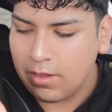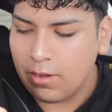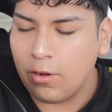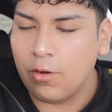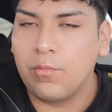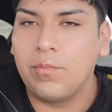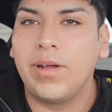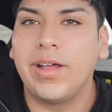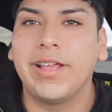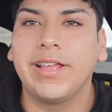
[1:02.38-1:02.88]

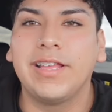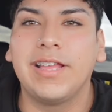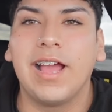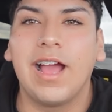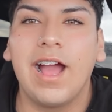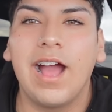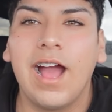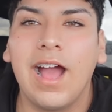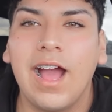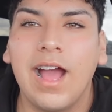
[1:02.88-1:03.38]
Oh my
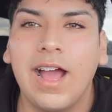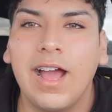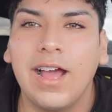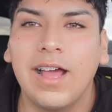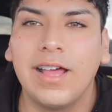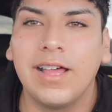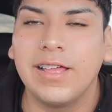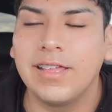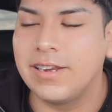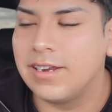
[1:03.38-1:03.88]

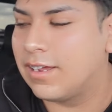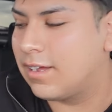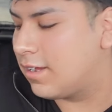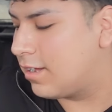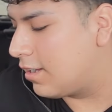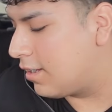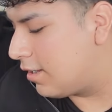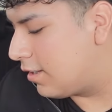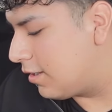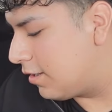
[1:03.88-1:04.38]
god.
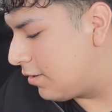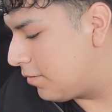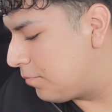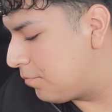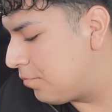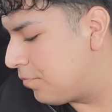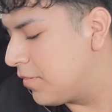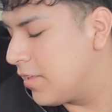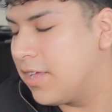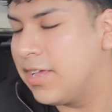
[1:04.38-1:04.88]
Uh,
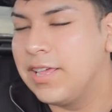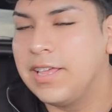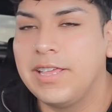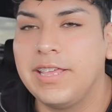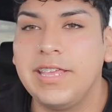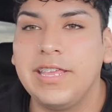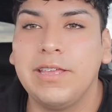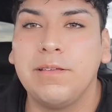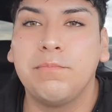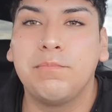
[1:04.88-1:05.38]

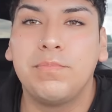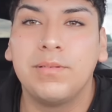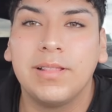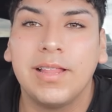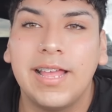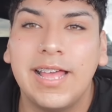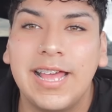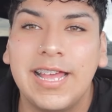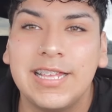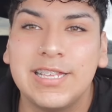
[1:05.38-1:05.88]
he
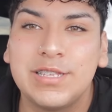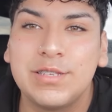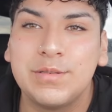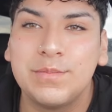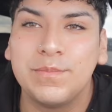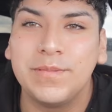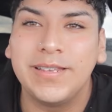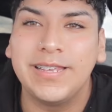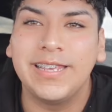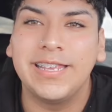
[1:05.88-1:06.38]
blessed
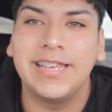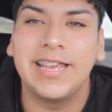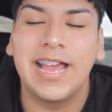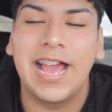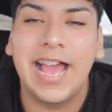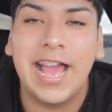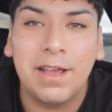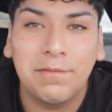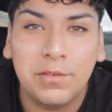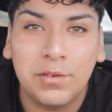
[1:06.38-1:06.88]
me.
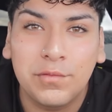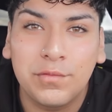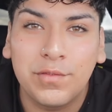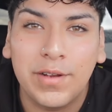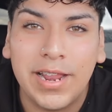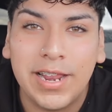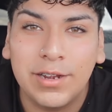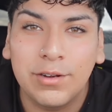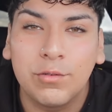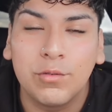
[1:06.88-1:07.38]
I have a
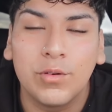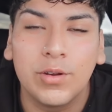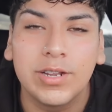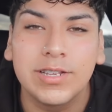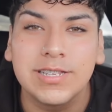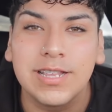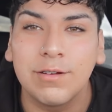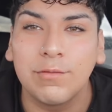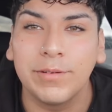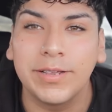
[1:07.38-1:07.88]
friend who
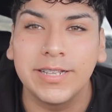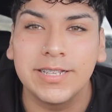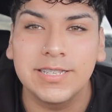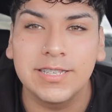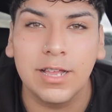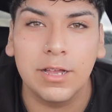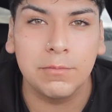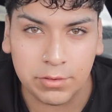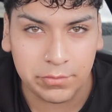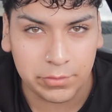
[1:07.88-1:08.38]
works at
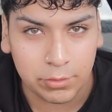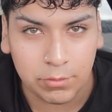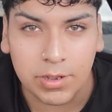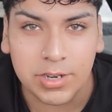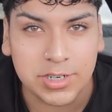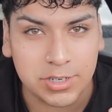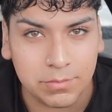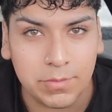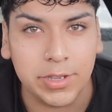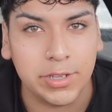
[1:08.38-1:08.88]
Wingstop if you're
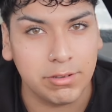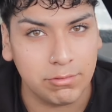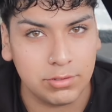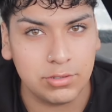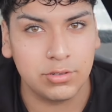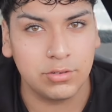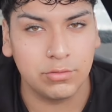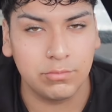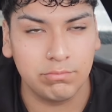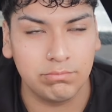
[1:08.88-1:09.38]
watching my
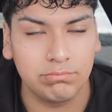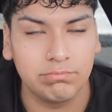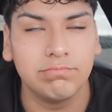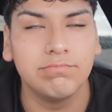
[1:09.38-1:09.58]
YouTube.